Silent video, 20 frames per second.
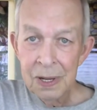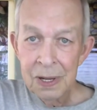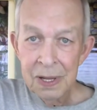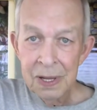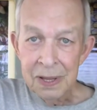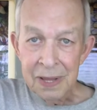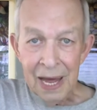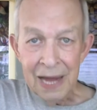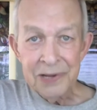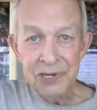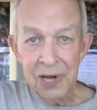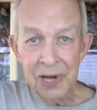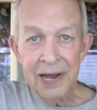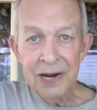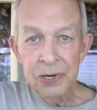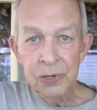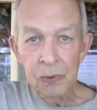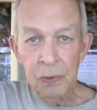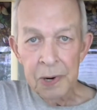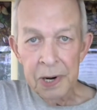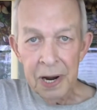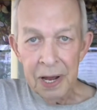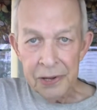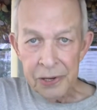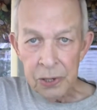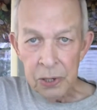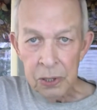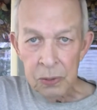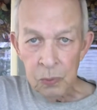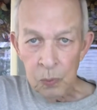That's led to
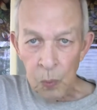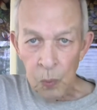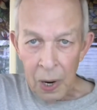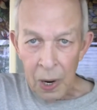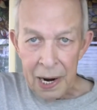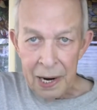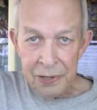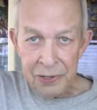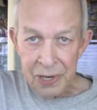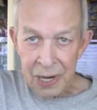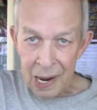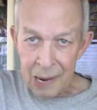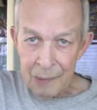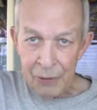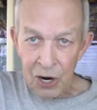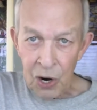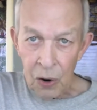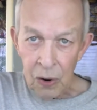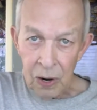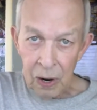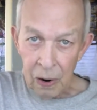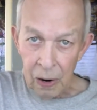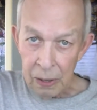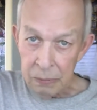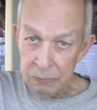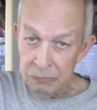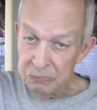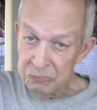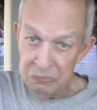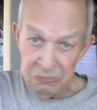another way to name a car.
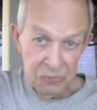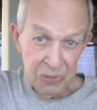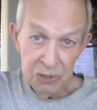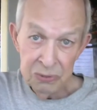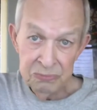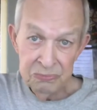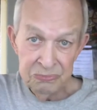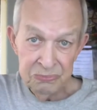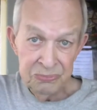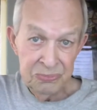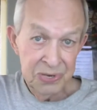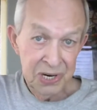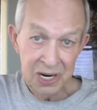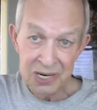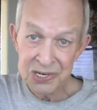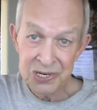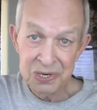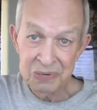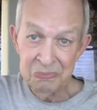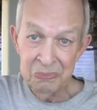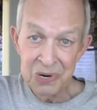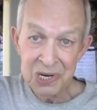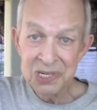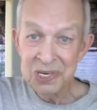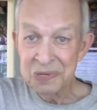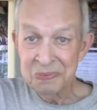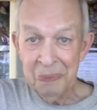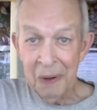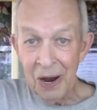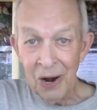You just
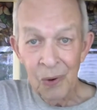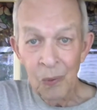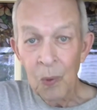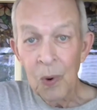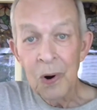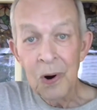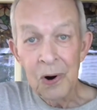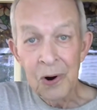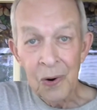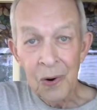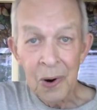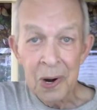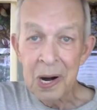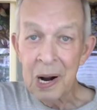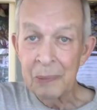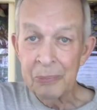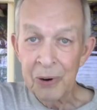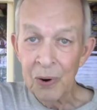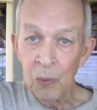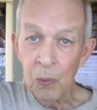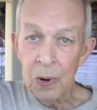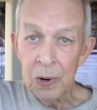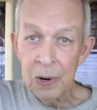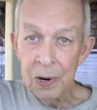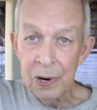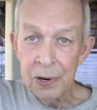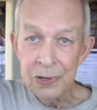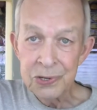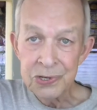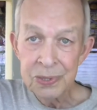misspell a word or a couple of
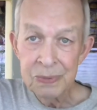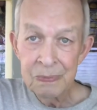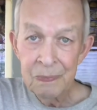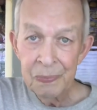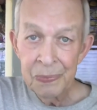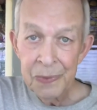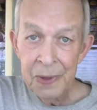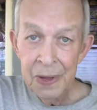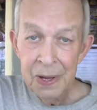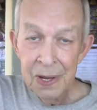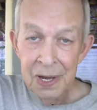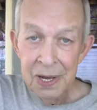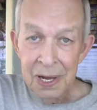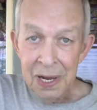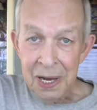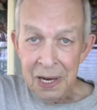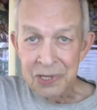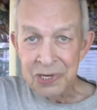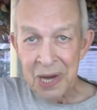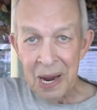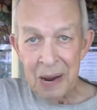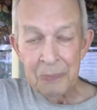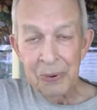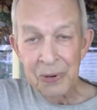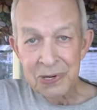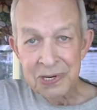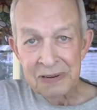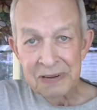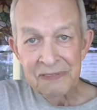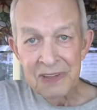words. Examples of